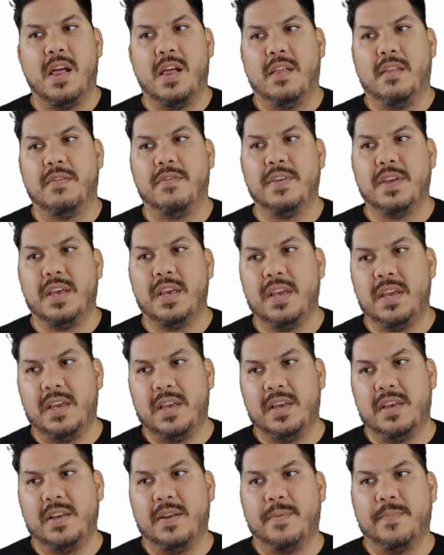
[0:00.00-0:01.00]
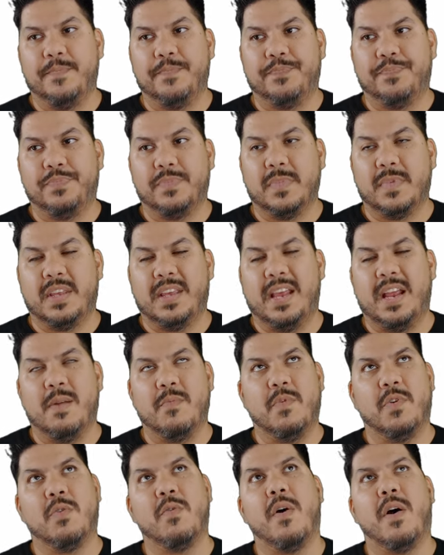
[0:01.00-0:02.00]
The
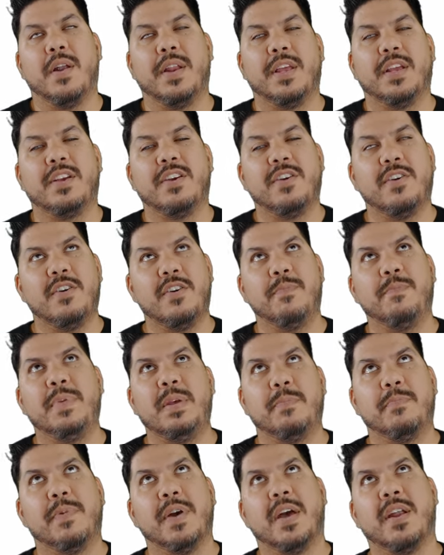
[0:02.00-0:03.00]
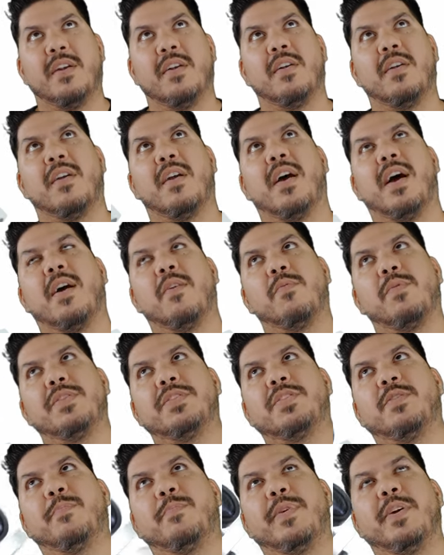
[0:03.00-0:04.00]
camera quality could be better. I
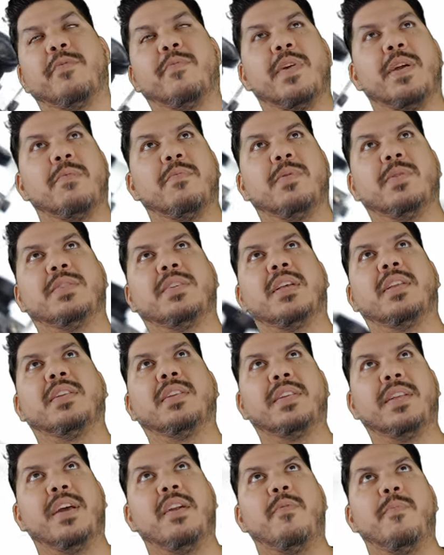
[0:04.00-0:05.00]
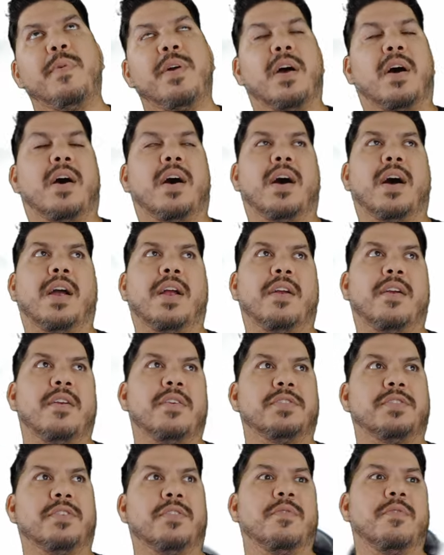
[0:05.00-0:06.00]
wish the bitrate was a little bit
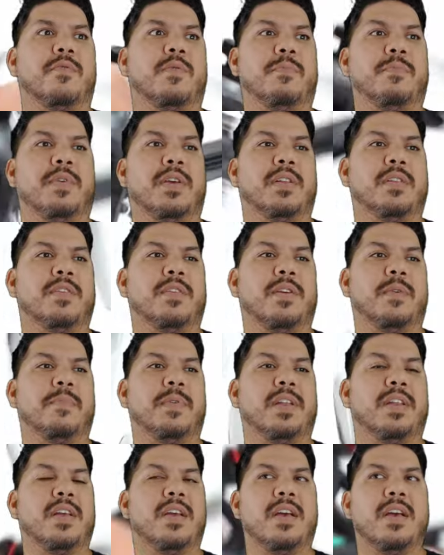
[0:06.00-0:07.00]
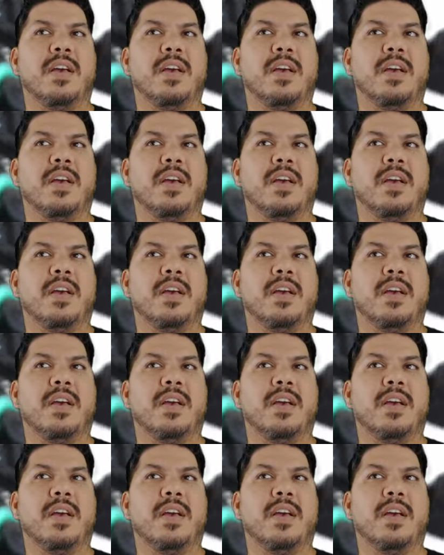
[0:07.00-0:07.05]
higher, so it would be a little, I mean,